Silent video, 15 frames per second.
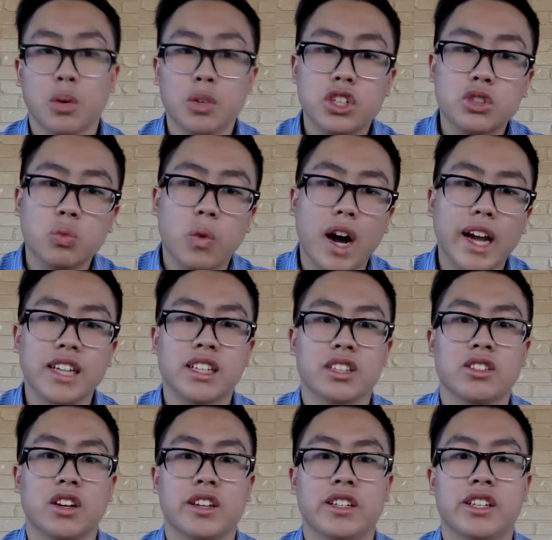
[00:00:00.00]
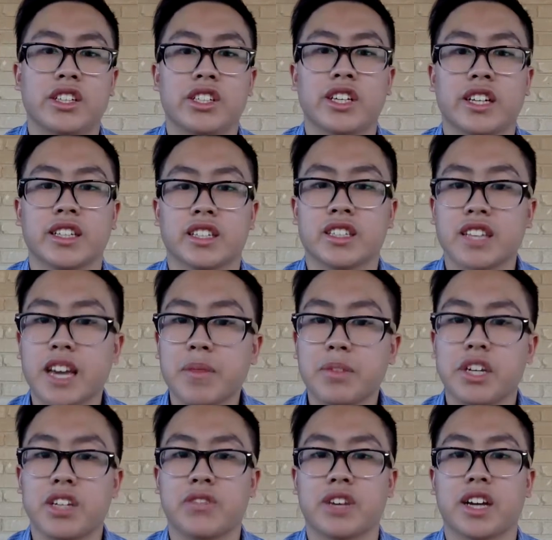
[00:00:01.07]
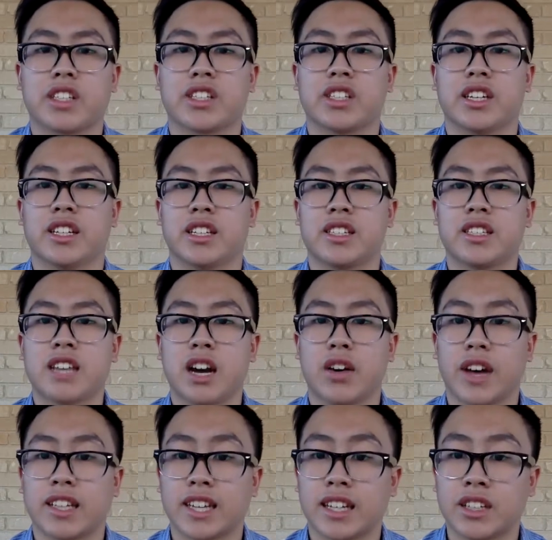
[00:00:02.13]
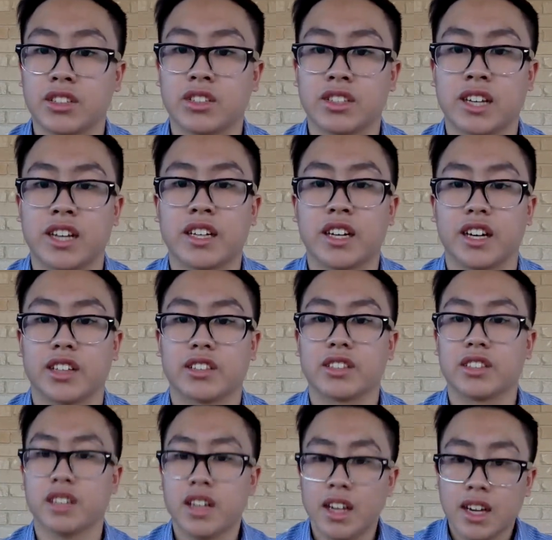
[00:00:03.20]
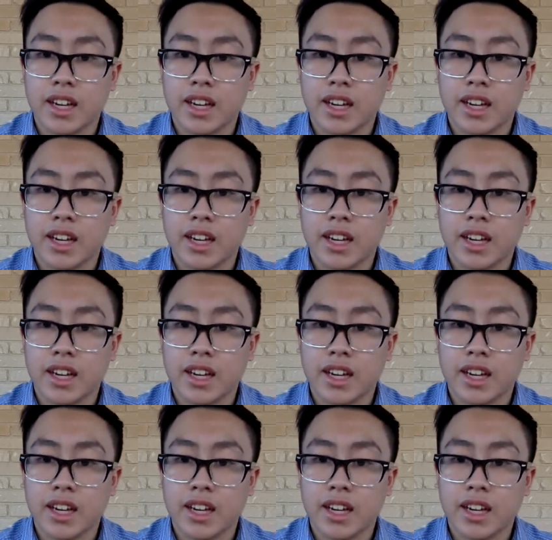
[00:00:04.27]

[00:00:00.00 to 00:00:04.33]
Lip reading: which is why it does not initiate the same chain reaction in the cell as adenosine does.